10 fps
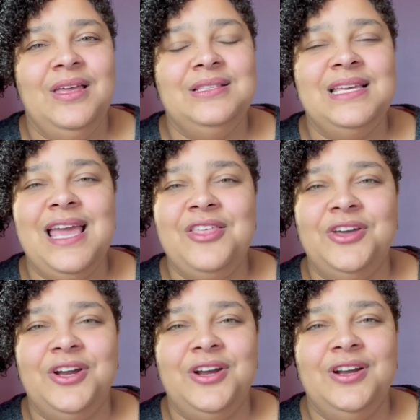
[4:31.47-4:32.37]

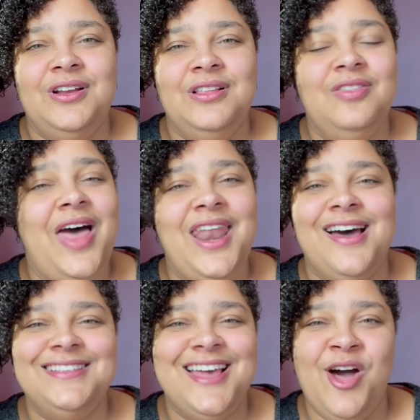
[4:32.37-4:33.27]
Together, let
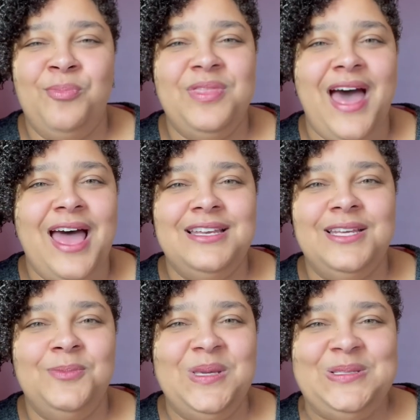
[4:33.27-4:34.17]
us help that
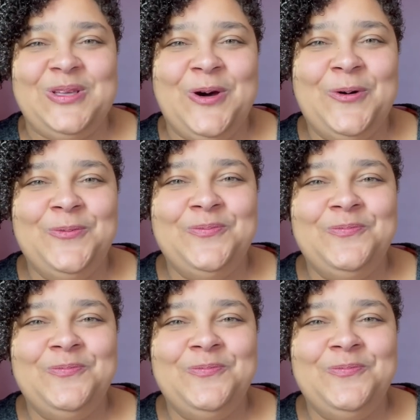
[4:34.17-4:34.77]
be so.